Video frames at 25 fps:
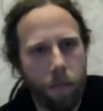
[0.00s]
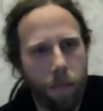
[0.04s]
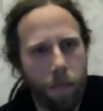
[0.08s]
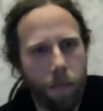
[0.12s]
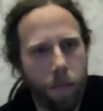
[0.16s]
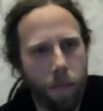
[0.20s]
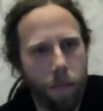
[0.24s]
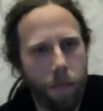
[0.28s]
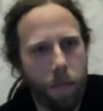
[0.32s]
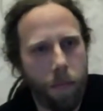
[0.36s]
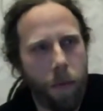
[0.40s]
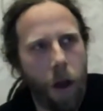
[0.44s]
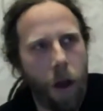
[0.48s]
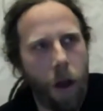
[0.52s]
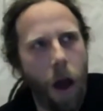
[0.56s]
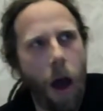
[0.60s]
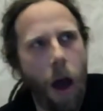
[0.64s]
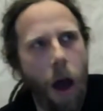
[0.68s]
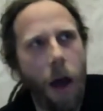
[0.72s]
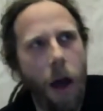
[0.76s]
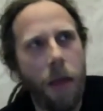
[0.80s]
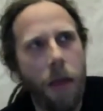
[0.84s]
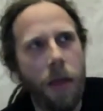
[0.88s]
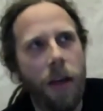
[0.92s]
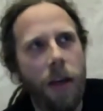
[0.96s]
No,
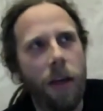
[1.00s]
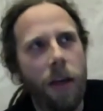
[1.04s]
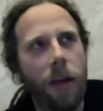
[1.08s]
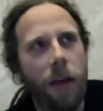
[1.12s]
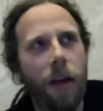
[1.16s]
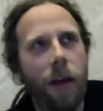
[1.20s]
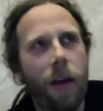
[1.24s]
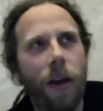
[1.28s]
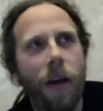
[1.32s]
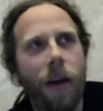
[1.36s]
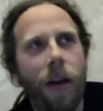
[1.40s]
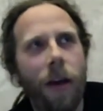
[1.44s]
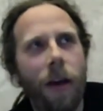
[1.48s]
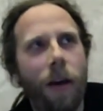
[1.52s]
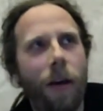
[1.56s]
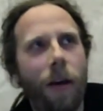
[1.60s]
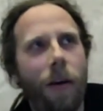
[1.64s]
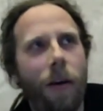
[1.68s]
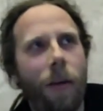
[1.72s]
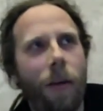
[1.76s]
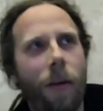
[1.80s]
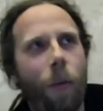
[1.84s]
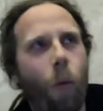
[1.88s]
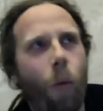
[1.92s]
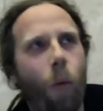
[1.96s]
I think
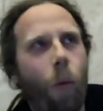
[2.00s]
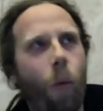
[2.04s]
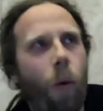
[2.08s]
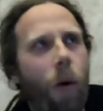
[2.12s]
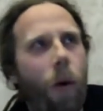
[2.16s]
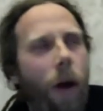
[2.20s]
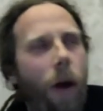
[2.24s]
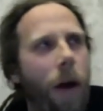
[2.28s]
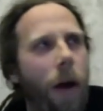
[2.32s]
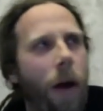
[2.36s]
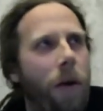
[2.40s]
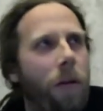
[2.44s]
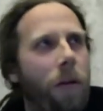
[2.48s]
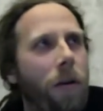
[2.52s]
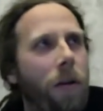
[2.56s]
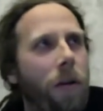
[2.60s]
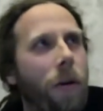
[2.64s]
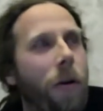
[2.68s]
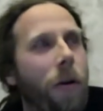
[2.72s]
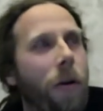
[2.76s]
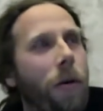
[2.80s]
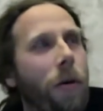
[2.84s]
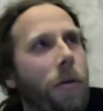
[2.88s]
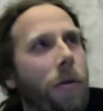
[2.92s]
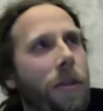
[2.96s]
I don't know
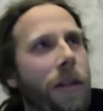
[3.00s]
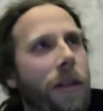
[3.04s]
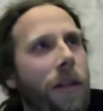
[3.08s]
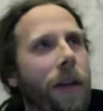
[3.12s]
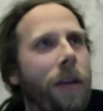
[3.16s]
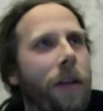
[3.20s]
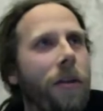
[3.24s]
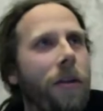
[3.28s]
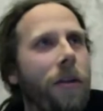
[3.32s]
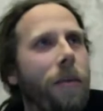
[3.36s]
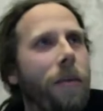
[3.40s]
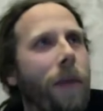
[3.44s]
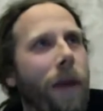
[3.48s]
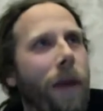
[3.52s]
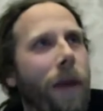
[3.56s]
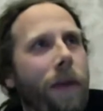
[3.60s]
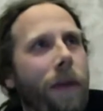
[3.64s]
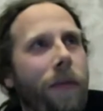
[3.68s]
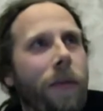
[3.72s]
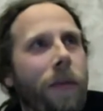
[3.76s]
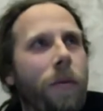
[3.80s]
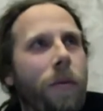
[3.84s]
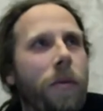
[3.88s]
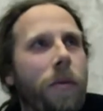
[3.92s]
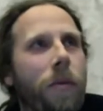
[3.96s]
who said it to me. If
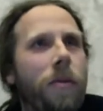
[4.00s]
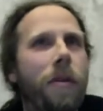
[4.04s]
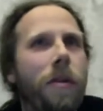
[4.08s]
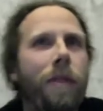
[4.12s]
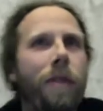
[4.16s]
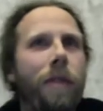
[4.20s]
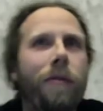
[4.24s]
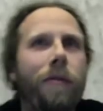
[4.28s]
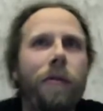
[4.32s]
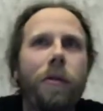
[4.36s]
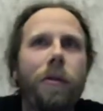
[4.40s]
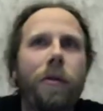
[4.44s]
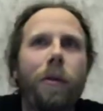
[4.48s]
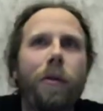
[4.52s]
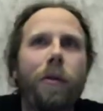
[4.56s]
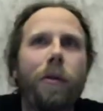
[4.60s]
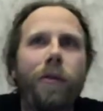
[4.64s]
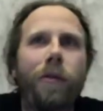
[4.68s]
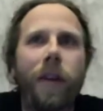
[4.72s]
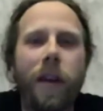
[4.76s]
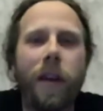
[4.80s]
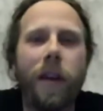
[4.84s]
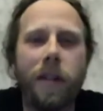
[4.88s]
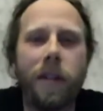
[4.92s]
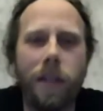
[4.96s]
it was the
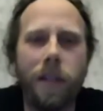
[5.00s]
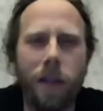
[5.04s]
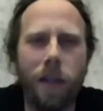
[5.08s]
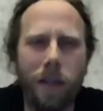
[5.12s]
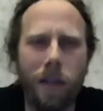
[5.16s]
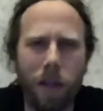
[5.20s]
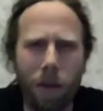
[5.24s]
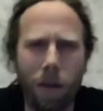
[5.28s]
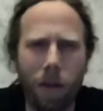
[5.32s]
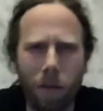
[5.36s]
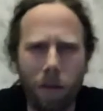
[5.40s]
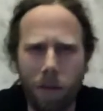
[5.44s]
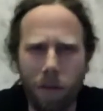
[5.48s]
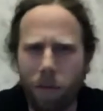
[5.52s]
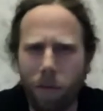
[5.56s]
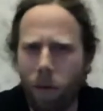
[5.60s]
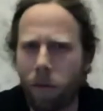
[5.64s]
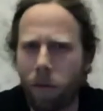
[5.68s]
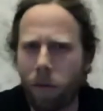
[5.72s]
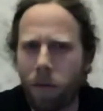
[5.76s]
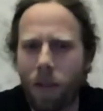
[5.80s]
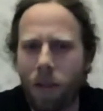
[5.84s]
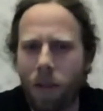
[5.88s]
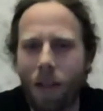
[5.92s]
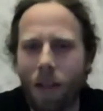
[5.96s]
photographer I assisted or some
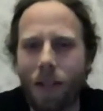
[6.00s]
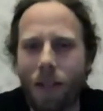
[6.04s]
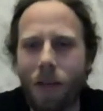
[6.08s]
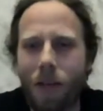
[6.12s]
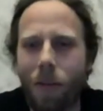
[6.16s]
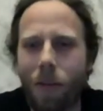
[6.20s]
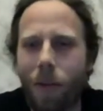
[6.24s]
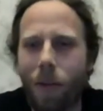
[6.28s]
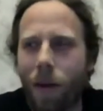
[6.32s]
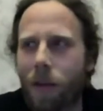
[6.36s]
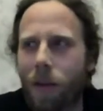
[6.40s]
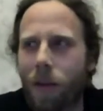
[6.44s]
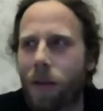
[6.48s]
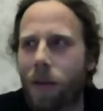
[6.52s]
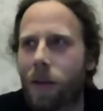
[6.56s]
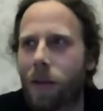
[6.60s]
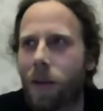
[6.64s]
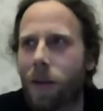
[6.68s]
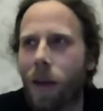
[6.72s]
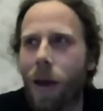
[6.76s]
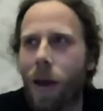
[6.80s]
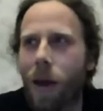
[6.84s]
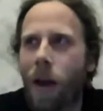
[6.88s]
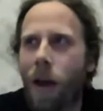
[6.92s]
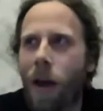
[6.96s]
old teacher, but
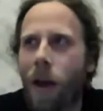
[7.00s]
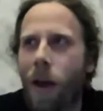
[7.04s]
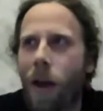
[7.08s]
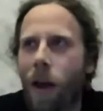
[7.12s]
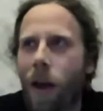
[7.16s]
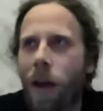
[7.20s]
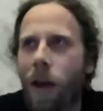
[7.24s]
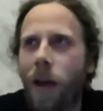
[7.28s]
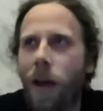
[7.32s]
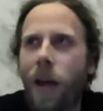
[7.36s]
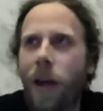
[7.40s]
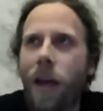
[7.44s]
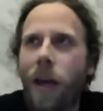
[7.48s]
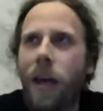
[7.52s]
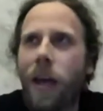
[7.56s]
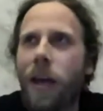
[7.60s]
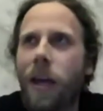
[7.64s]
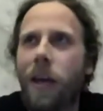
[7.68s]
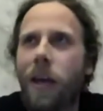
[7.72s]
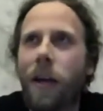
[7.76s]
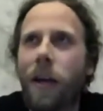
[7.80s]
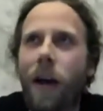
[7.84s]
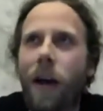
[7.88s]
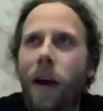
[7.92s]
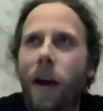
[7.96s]

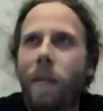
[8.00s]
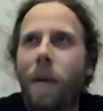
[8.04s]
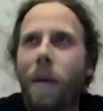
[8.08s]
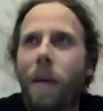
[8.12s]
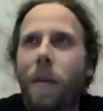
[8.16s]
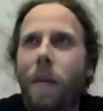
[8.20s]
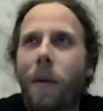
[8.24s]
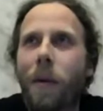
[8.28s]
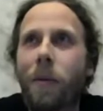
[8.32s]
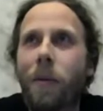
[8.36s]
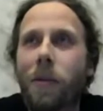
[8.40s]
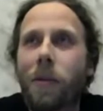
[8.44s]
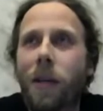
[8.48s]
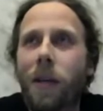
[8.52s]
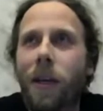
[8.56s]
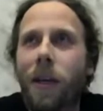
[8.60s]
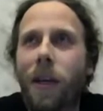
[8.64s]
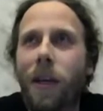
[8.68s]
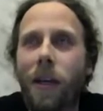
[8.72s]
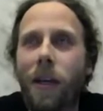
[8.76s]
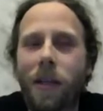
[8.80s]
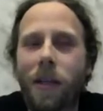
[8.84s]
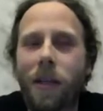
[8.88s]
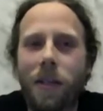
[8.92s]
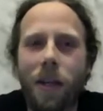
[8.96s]
he, I remember it was
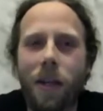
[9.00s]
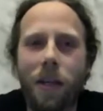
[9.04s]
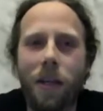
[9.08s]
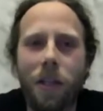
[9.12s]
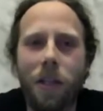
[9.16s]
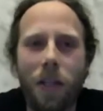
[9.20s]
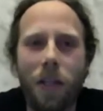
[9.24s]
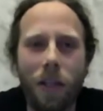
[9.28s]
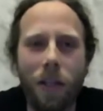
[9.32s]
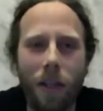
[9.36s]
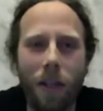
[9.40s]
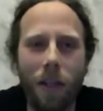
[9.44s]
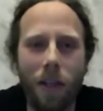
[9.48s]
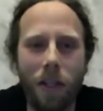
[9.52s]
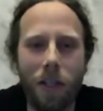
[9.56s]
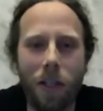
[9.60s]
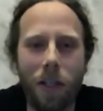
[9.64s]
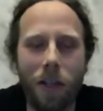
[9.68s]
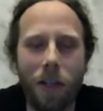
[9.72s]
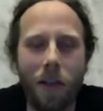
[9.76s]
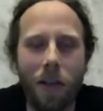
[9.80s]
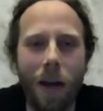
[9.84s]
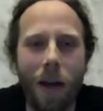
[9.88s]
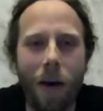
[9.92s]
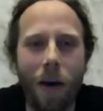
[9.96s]
he. He said shit in,
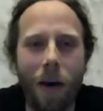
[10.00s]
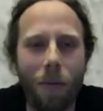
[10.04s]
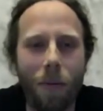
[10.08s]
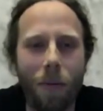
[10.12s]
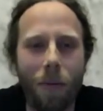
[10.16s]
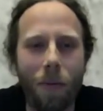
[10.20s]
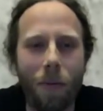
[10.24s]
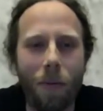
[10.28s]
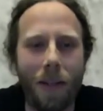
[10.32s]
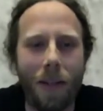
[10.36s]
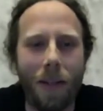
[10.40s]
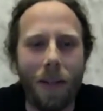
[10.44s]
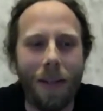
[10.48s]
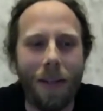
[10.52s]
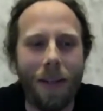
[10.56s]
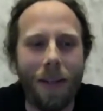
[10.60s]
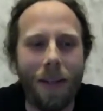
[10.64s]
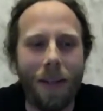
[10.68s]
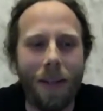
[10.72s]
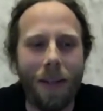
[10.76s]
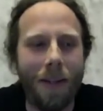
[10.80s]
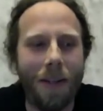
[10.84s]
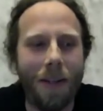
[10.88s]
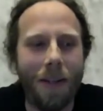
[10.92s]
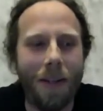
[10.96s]
shit out,
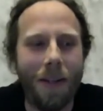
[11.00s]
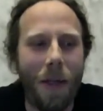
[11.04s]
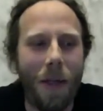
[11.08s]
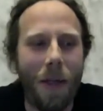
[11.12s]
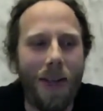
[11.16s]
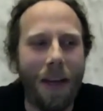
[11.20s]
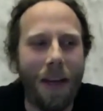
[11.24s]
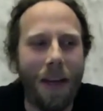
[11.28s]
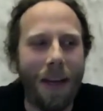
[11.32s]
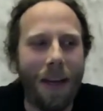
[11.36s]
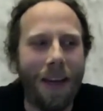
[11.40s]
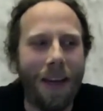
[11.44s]
basically. So I think